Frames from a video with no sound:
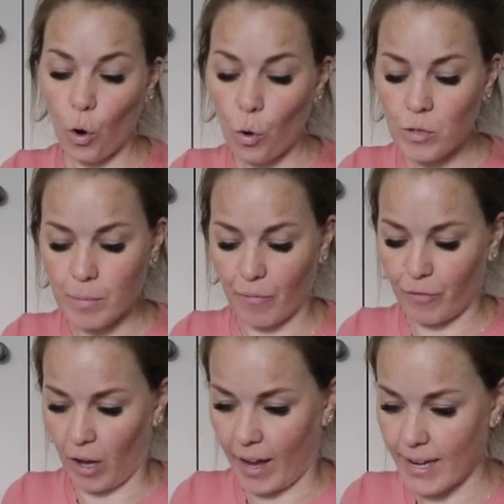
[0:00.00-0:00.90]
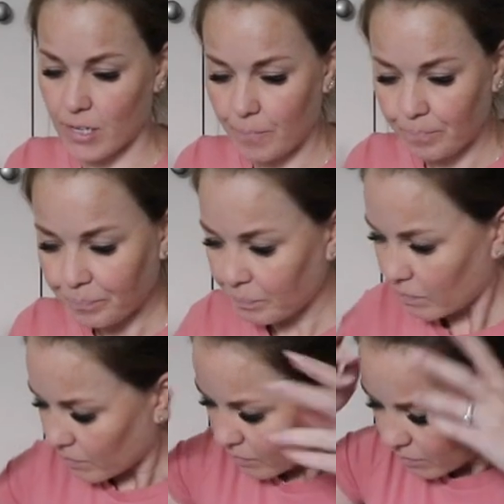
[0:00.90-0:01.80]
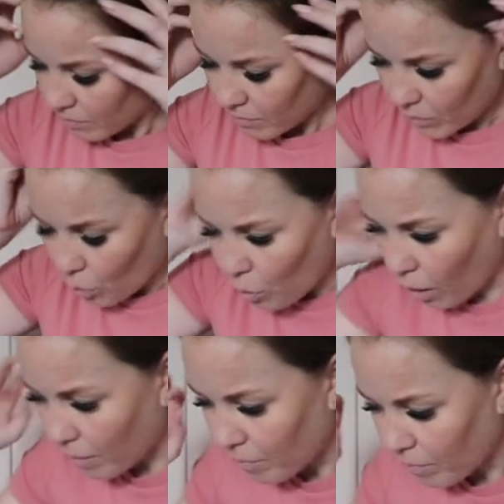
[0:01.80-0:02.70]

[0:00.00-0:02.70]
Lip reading: autumnified. Oh,